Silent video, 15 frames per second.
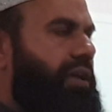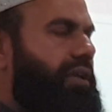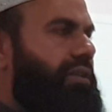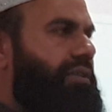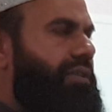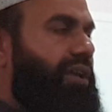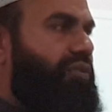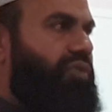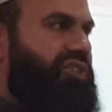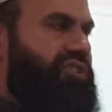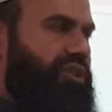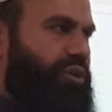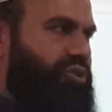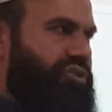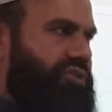There was
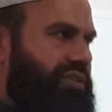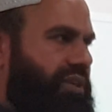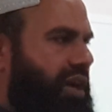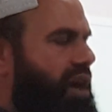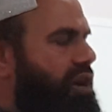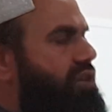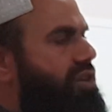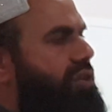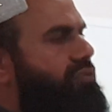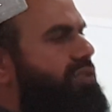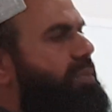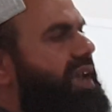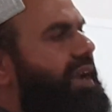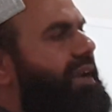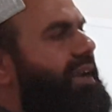no, how can we
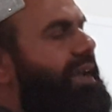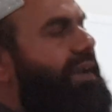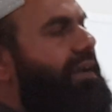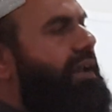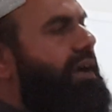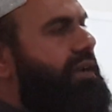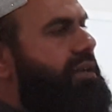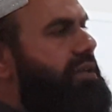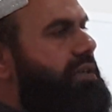make a day and night?